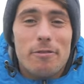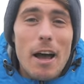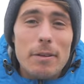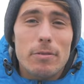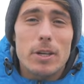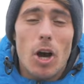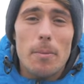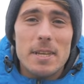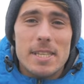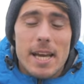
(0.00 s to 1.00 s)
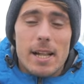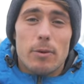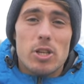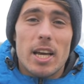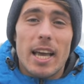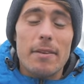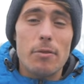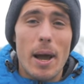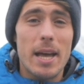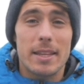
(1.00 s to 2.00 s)
5-3 combat sale, which I gave
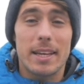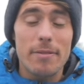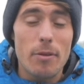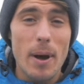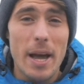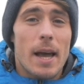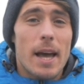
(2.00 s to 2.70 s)
away in the giveaway.